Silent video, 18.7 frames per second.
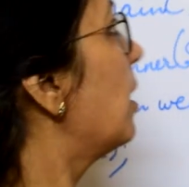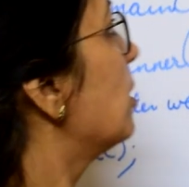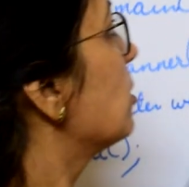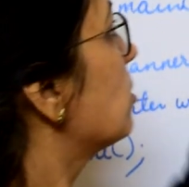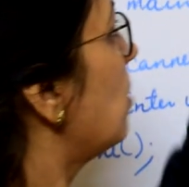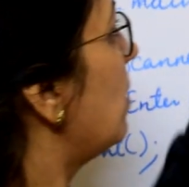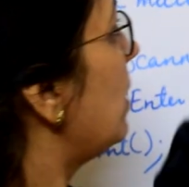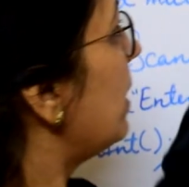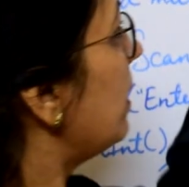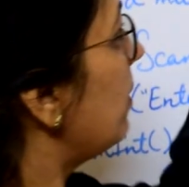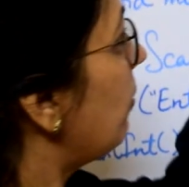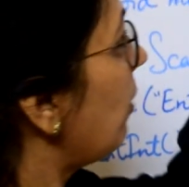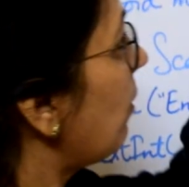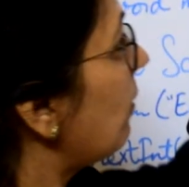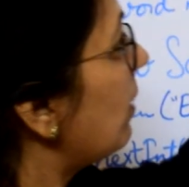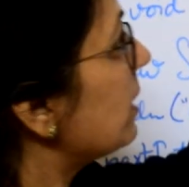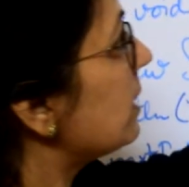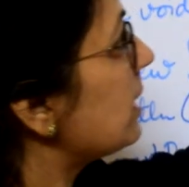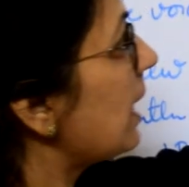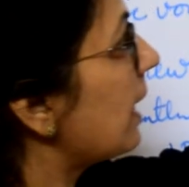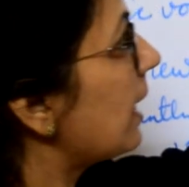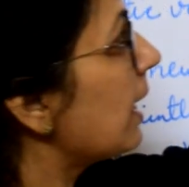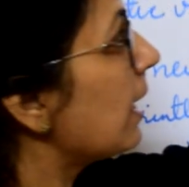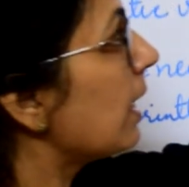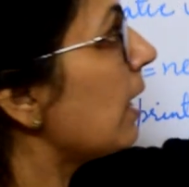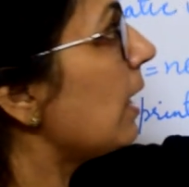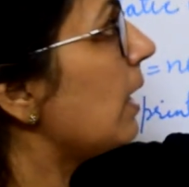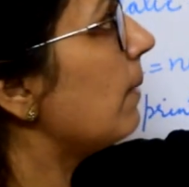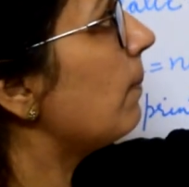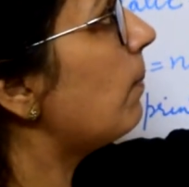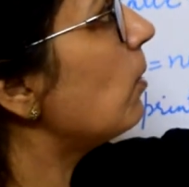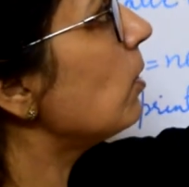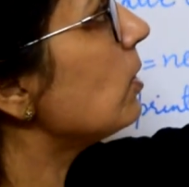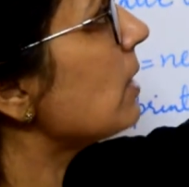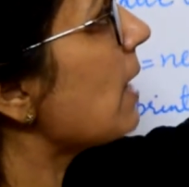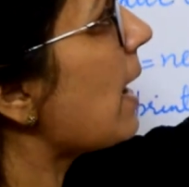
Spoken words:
So, we were taking input